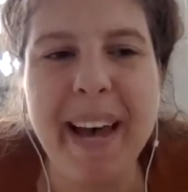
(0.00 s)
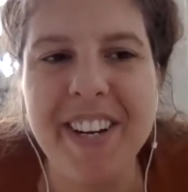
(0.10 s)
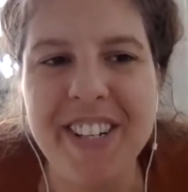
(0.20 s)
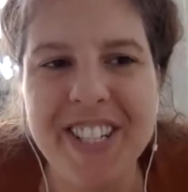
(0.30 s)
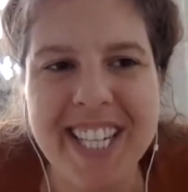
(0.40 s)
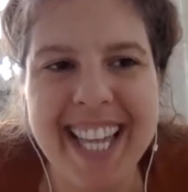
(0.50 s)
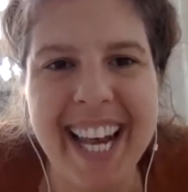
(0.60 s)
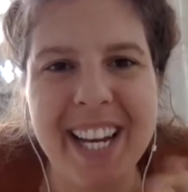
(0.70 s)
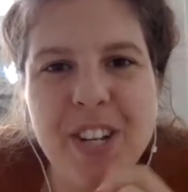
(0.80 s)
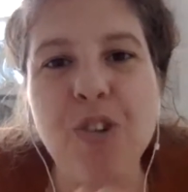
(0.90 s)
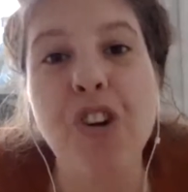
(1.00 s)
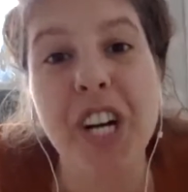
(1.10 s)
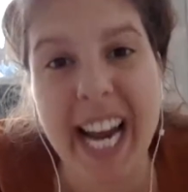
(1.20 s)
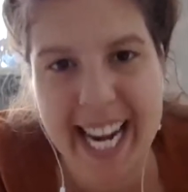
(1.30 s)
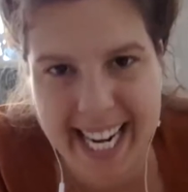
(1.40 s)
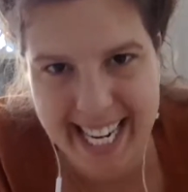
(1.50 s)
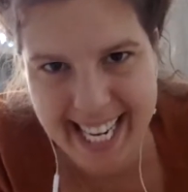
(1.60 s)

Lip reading: energy that you created it in.